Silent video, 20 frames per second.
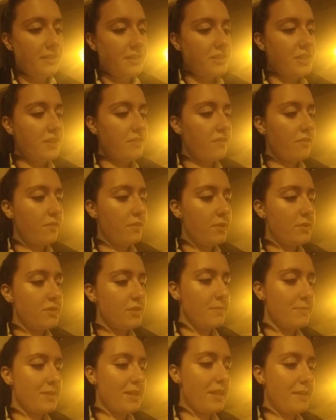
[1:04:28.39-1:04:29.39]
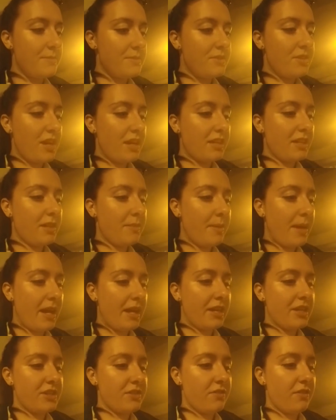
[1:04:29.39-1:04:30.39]
The chief of Rostrums had abstracted the
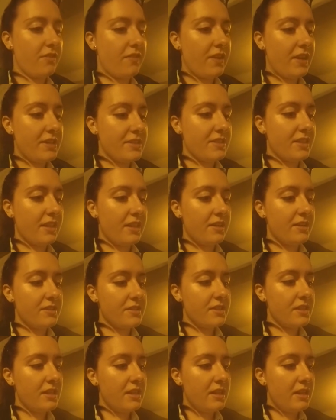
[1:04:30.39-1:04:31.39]
package of Yvonne's letters.